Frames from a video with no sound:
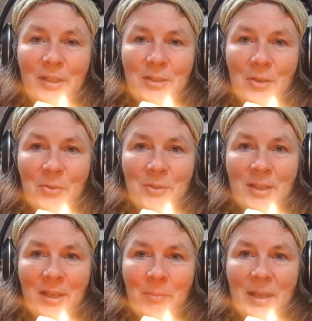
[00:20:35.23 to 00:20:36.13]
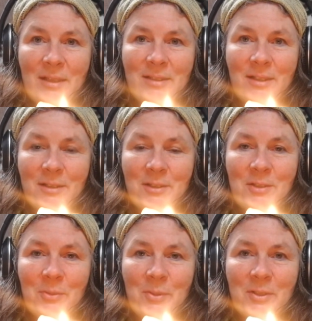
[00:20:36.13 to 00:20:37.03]
toast that he passed on
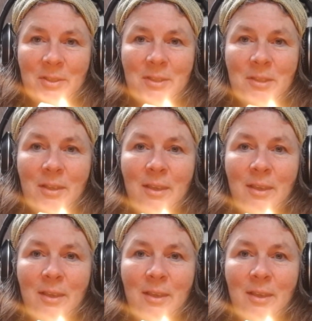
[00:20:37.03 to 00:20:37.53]
to us,